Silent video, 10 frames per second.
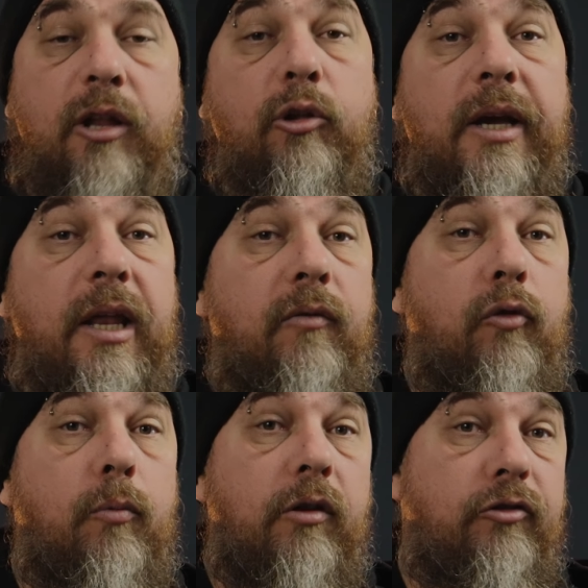that you're getting
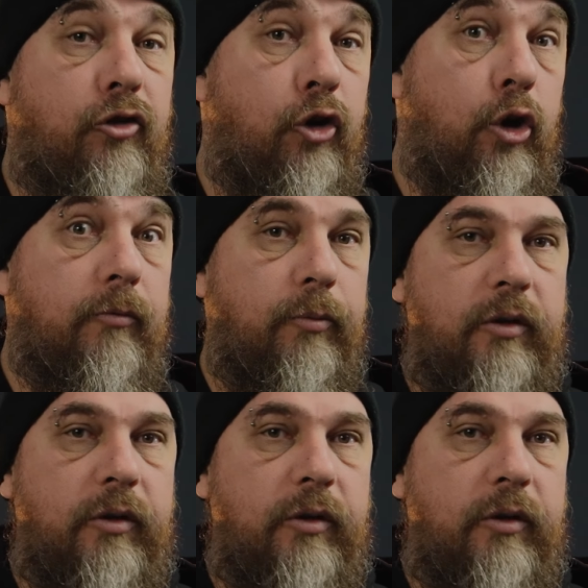from those tubes,